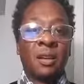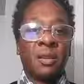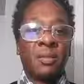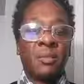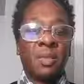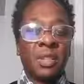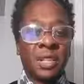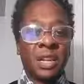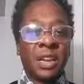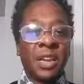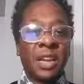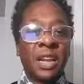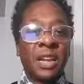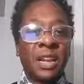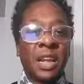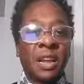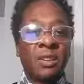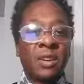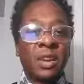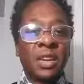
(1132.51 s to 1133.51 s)
But then again,
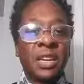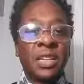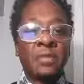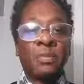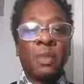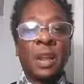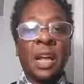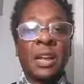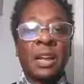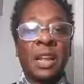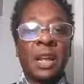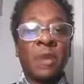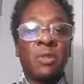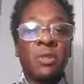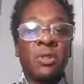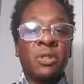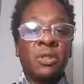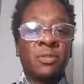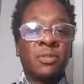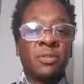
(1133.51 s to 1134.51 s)
I look in these black
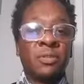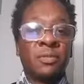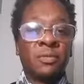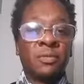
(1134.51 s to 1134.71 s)
neighborhoods.